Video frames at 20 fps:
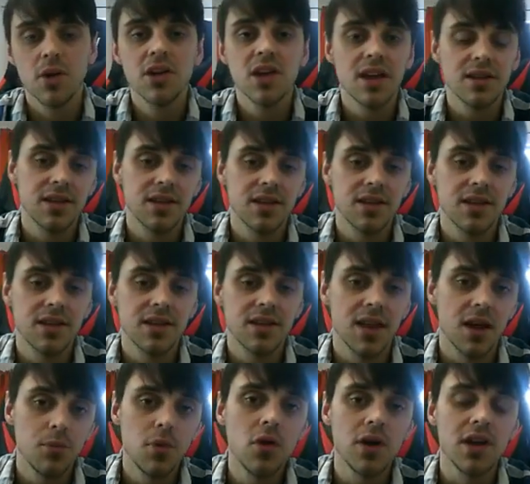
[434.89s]
And when you get to
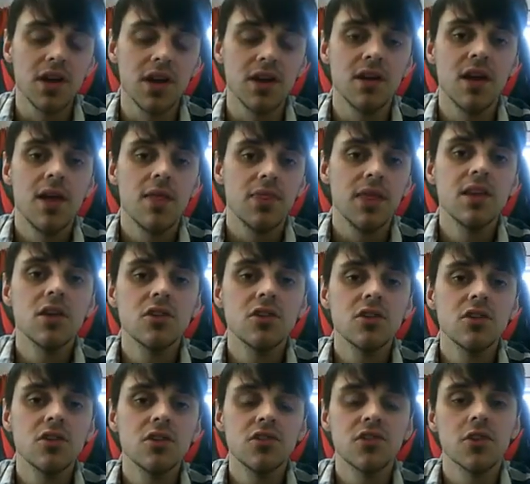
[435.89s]
that point, then
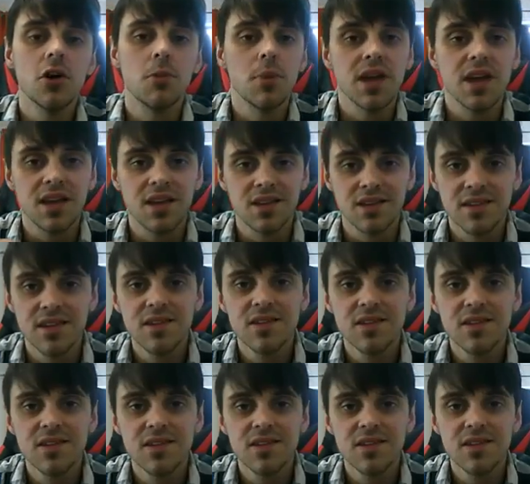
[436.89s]
you can start making
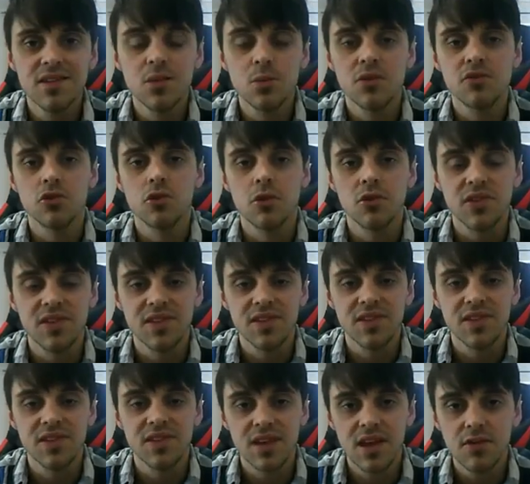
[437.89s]
consistent withdrawals
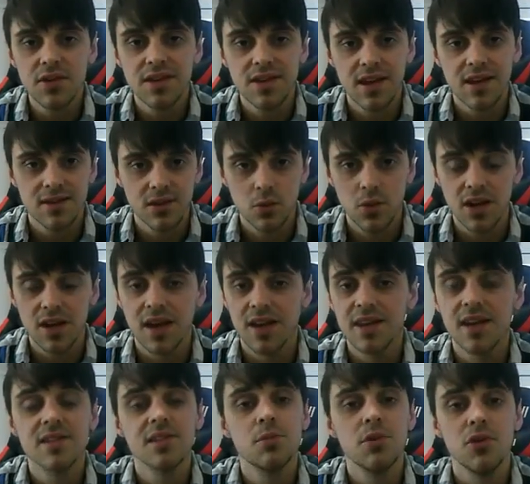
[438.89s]
7 days a
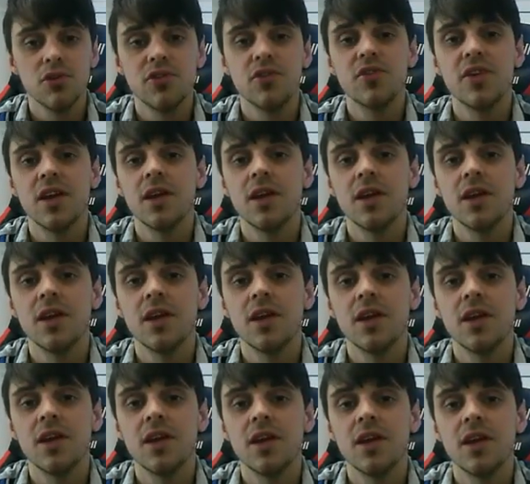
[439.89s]
week, and that's the
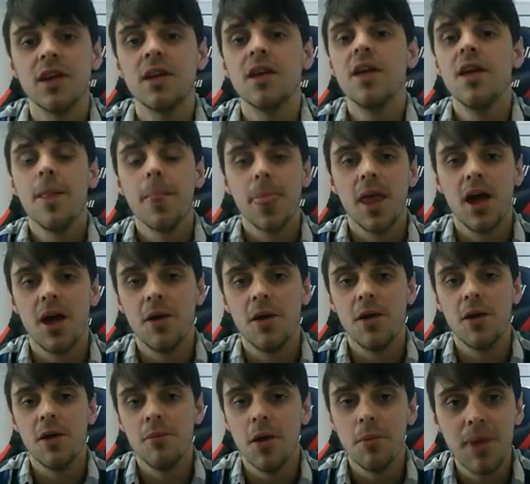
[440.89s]
beautiful thing
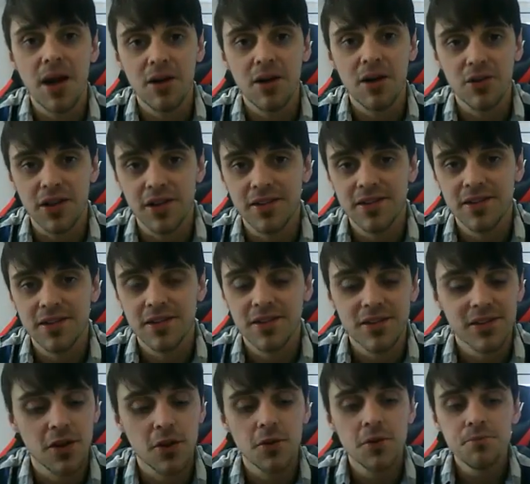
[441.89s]
about this.
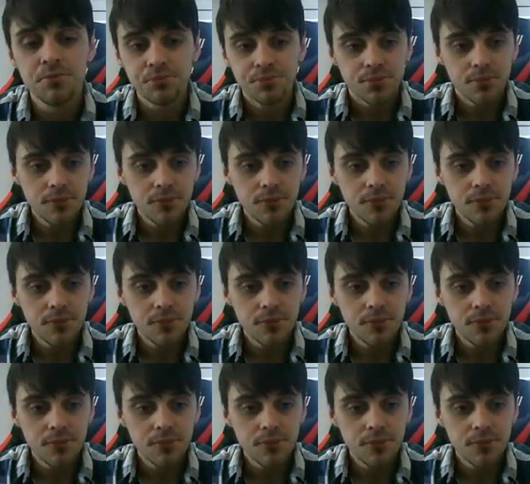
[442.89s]
So